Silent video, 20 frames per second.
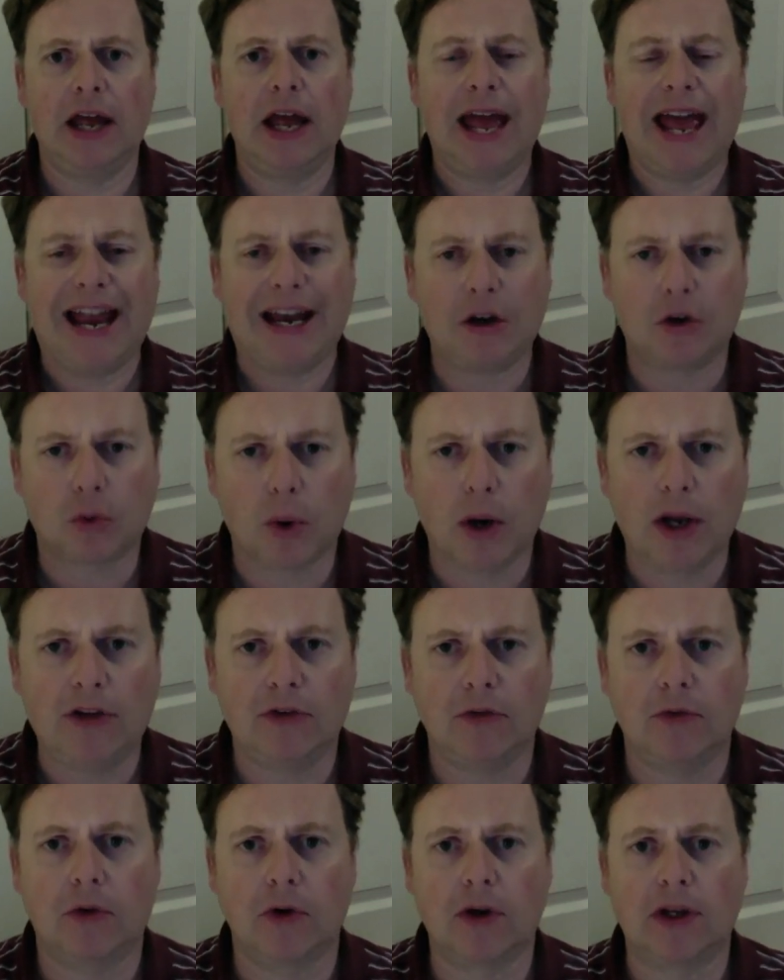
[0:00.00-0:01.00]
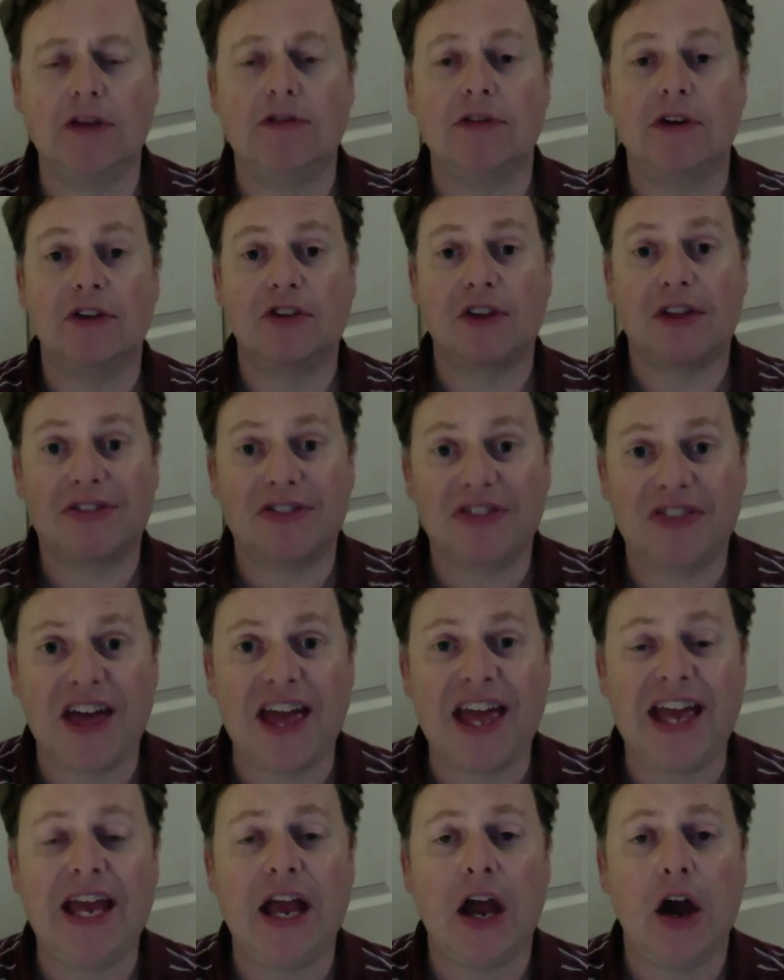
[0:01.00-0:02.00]
and grace and forgiveness,
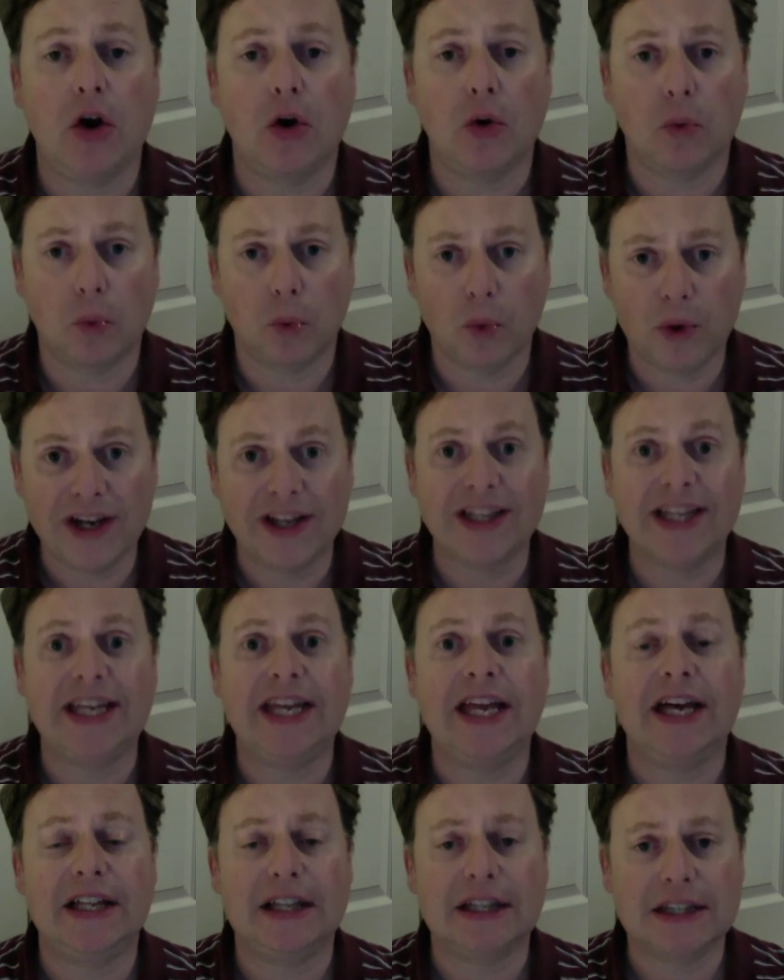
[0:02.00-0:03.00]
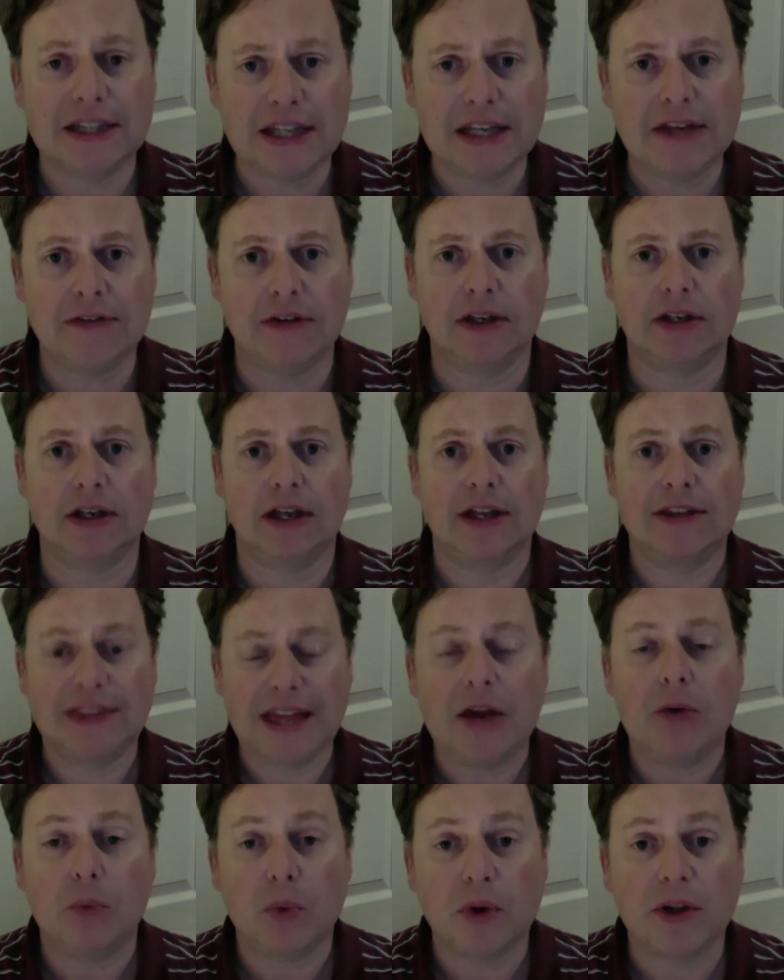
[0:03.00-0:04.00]
they really live it.
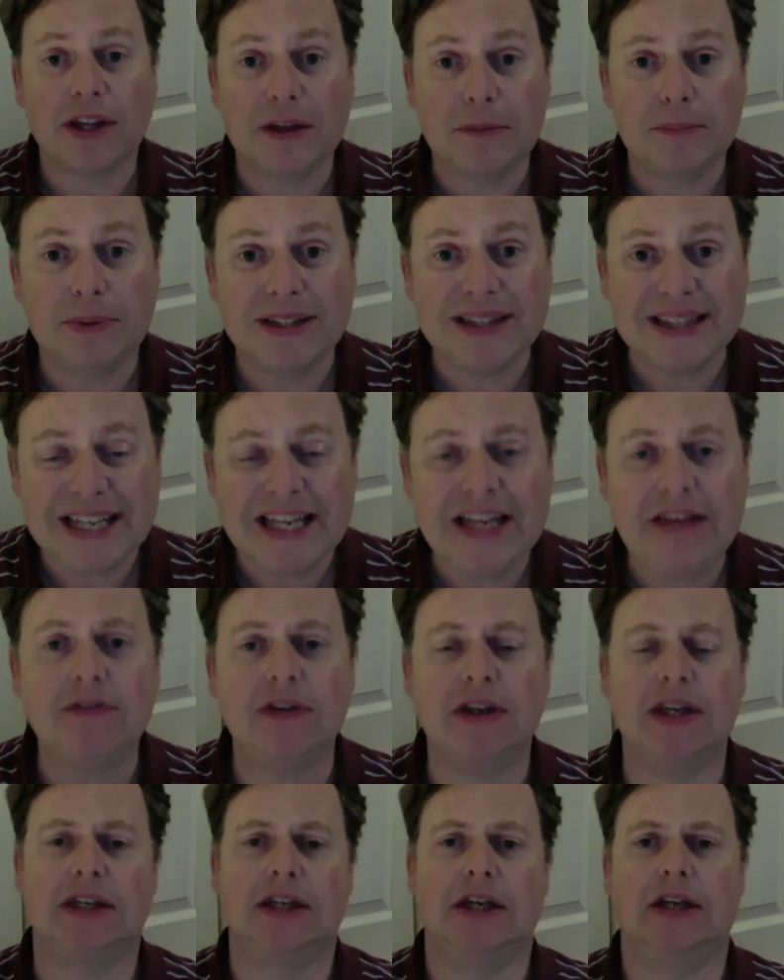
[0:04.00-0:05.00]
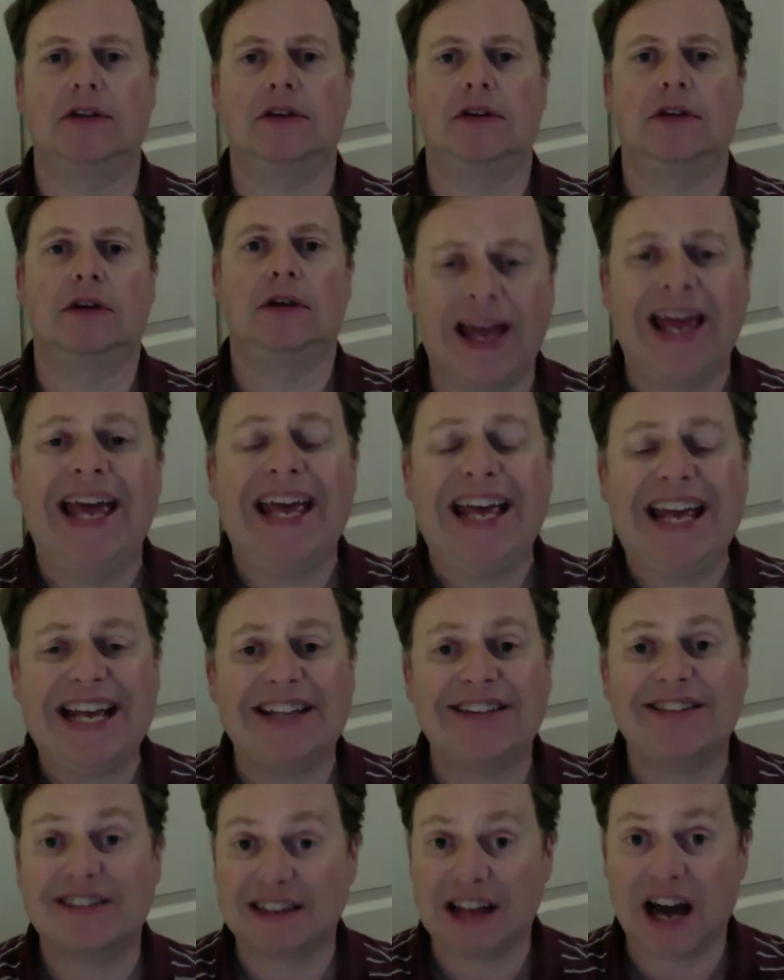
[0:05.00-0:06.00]
They really believe in it.
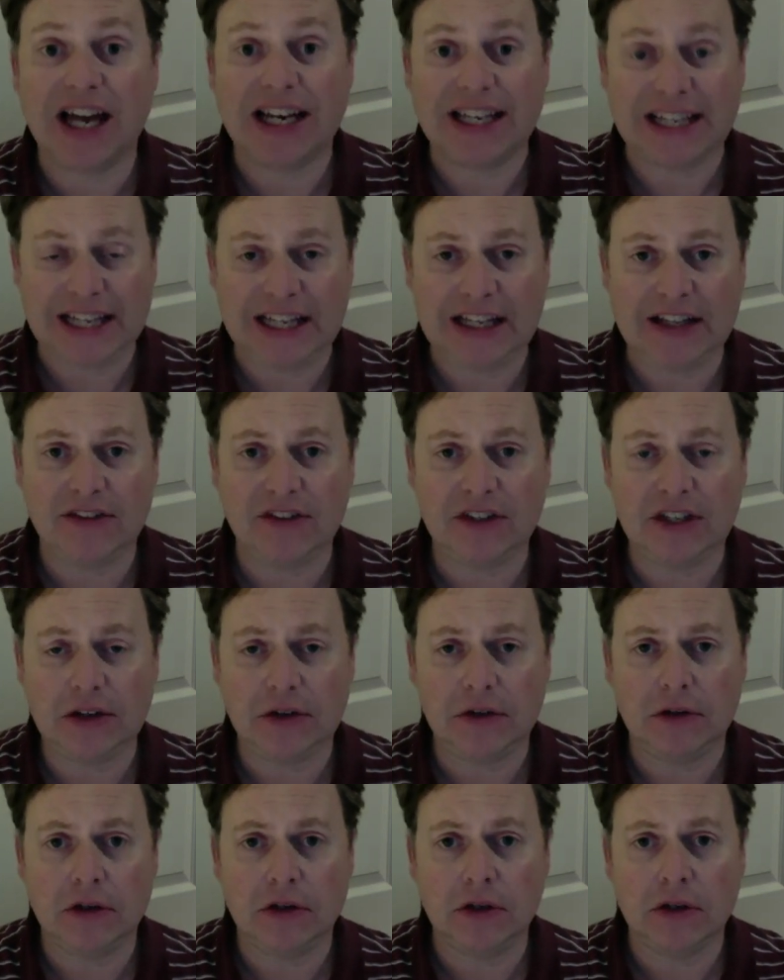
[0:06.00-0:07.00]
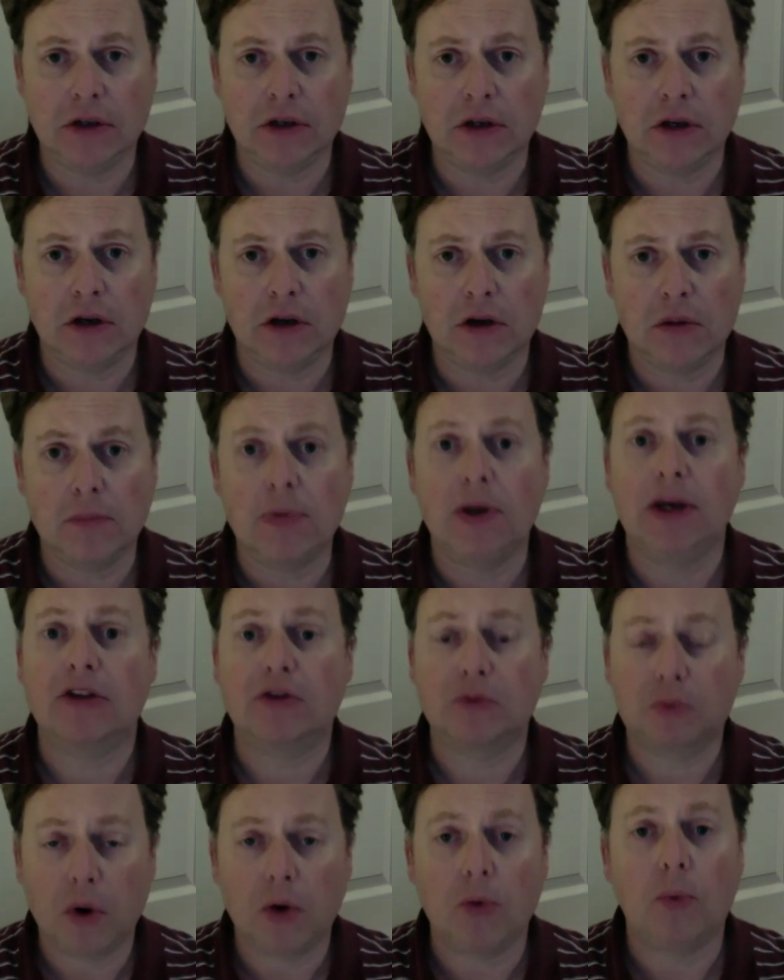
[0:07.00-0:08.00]
It's not easy, but
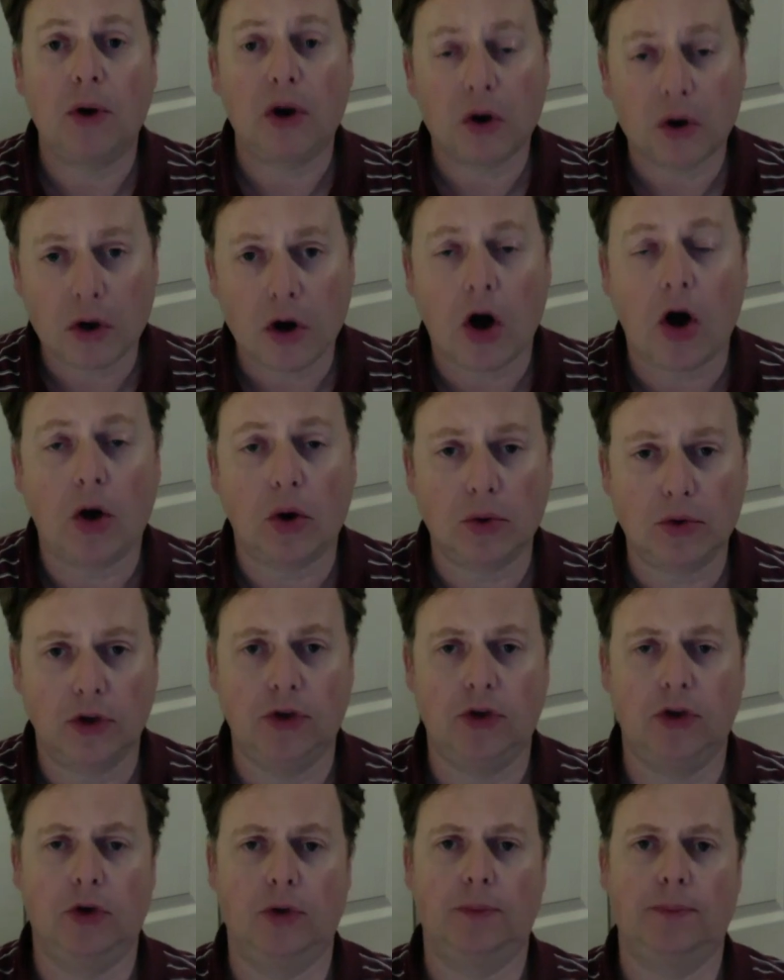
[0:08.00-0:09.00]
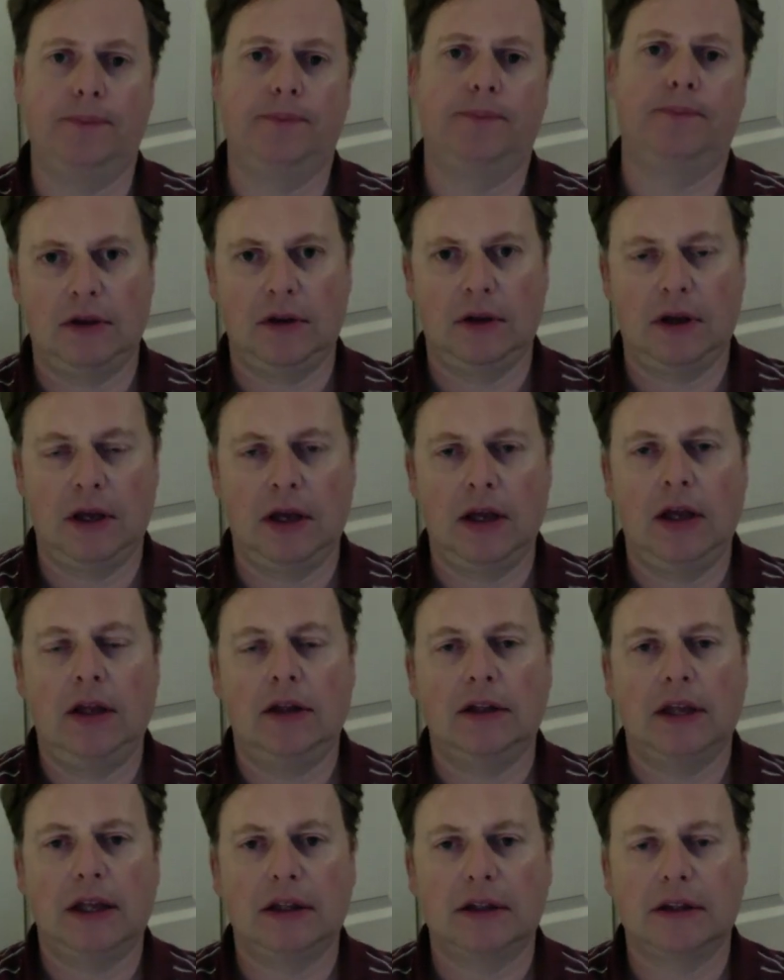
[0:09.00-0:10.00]
it's what we are called to do.
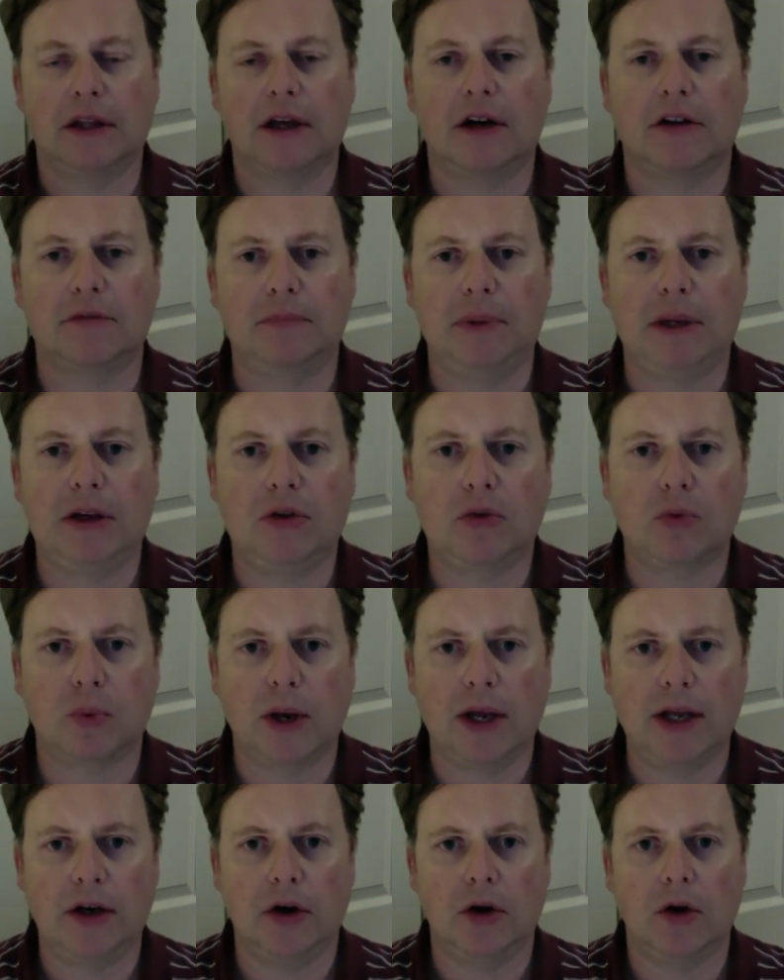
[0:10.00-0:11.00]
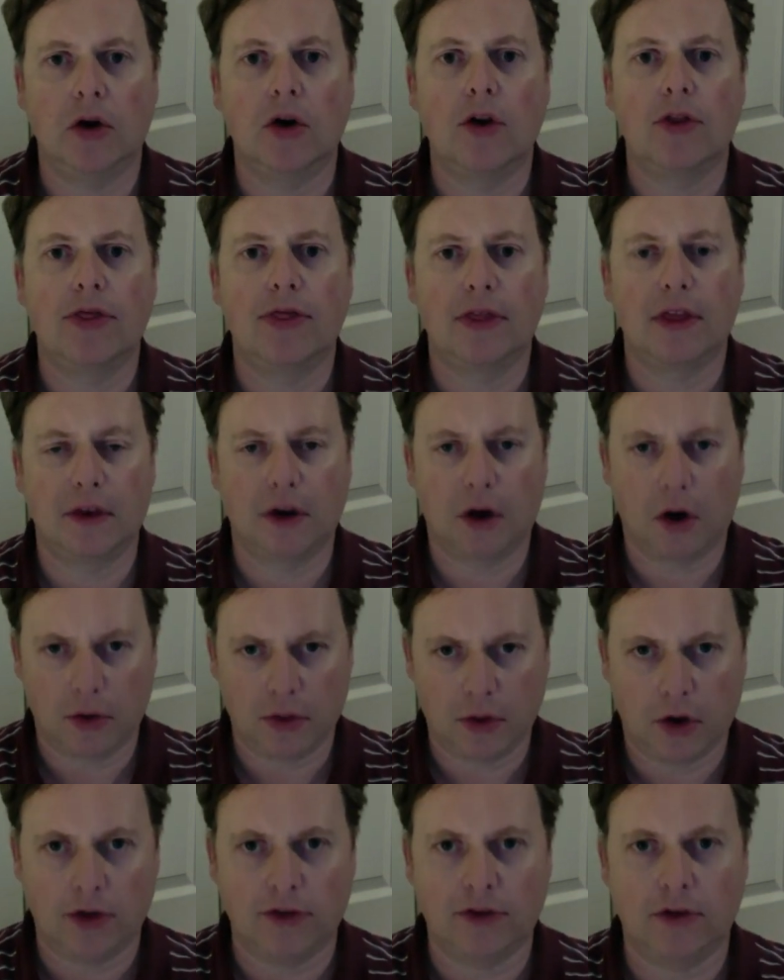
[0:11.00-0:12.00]
Let love be greater than our
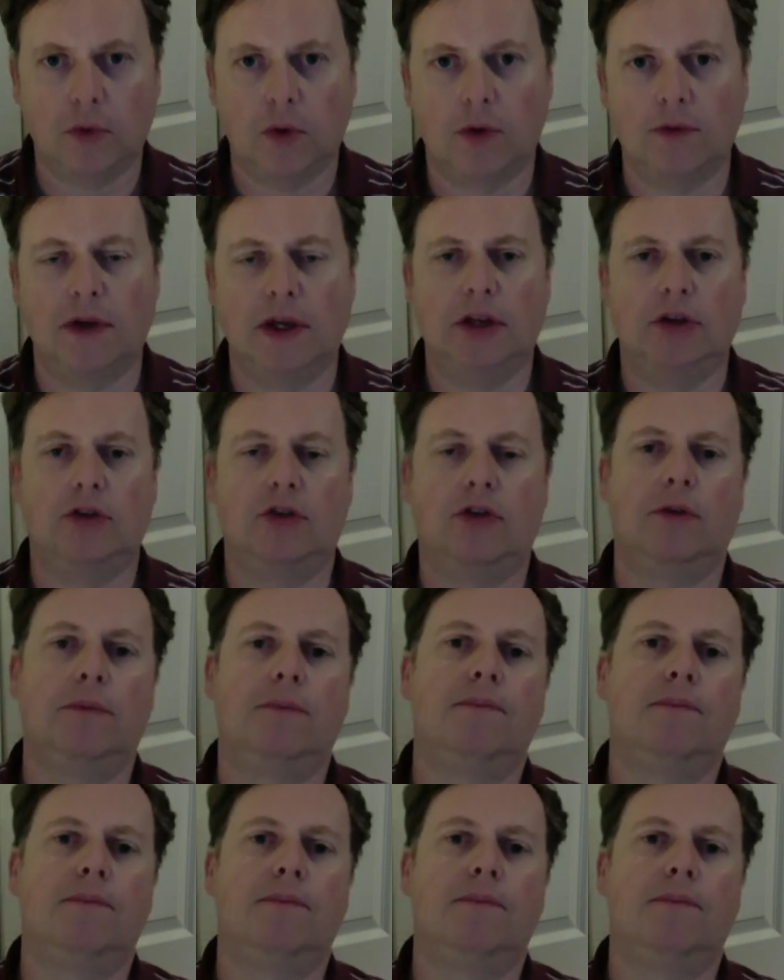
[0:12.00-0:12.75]
thoughts of revenge.